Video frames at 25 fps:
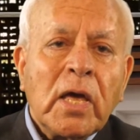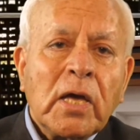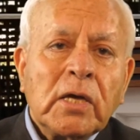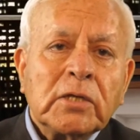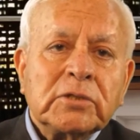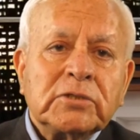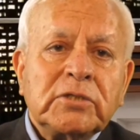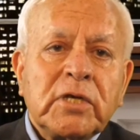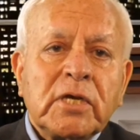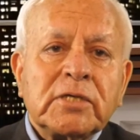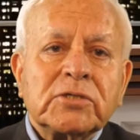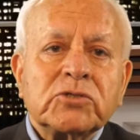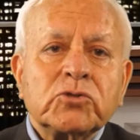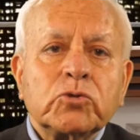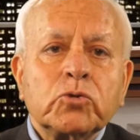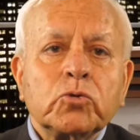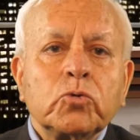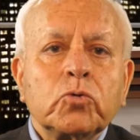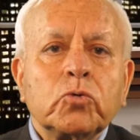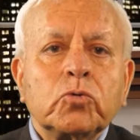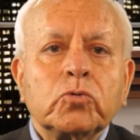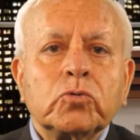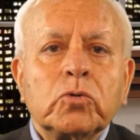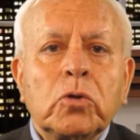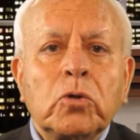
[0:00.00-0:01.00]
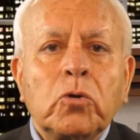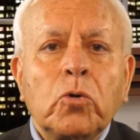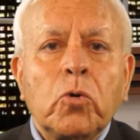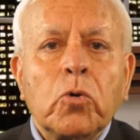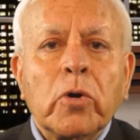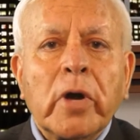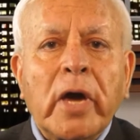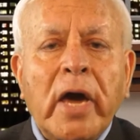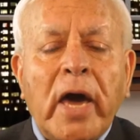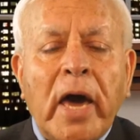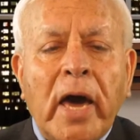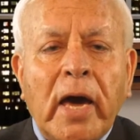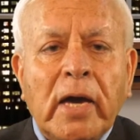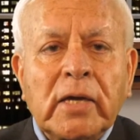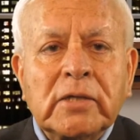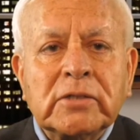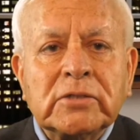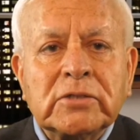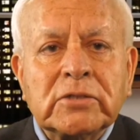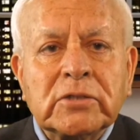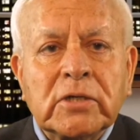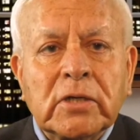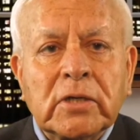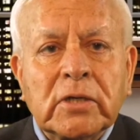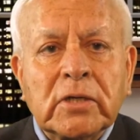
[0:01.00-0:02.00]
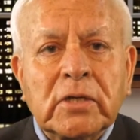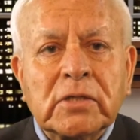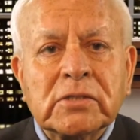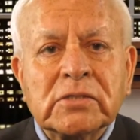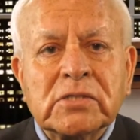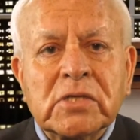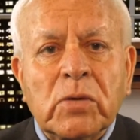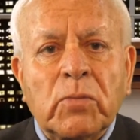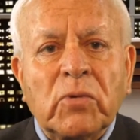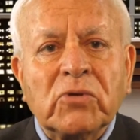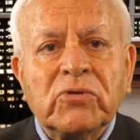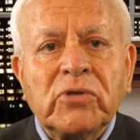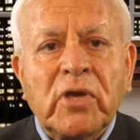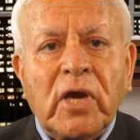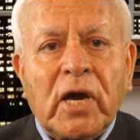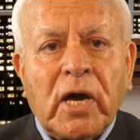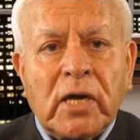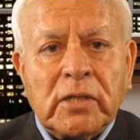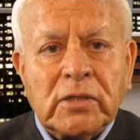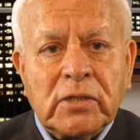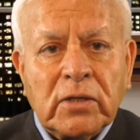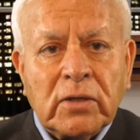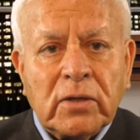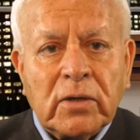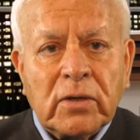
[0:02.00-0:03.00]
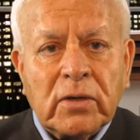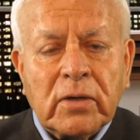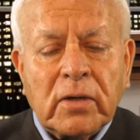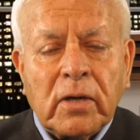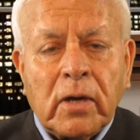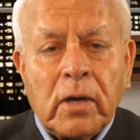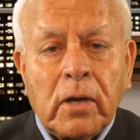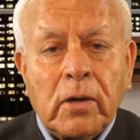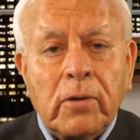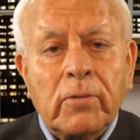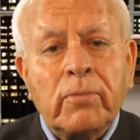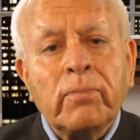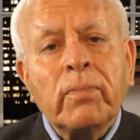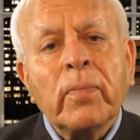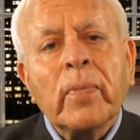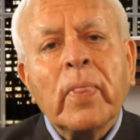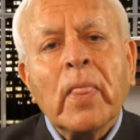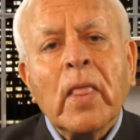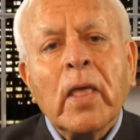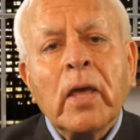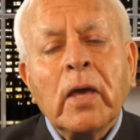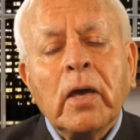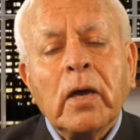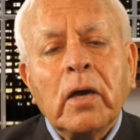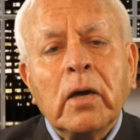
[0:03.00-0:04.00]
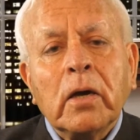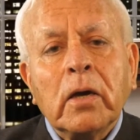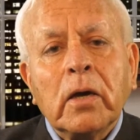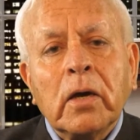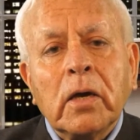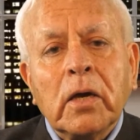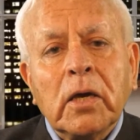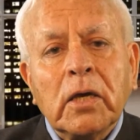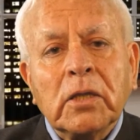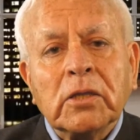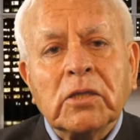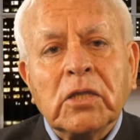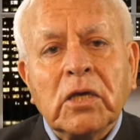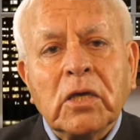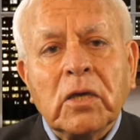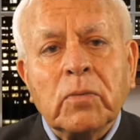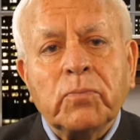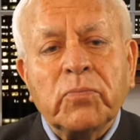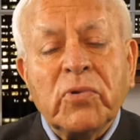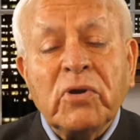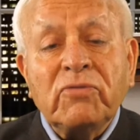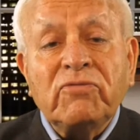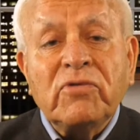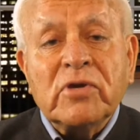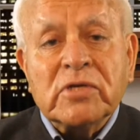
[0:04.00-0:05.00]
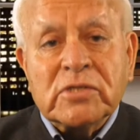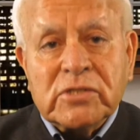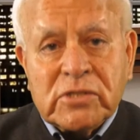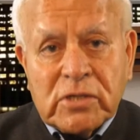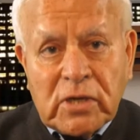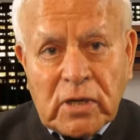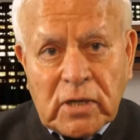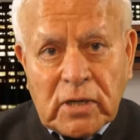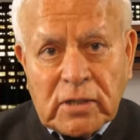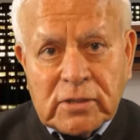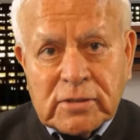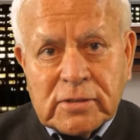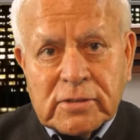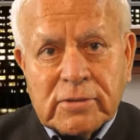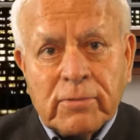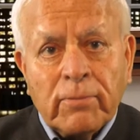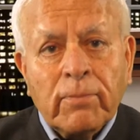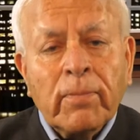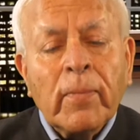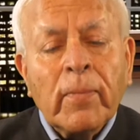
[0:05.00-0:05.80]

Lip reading: Just to look at some of the other in the previous years,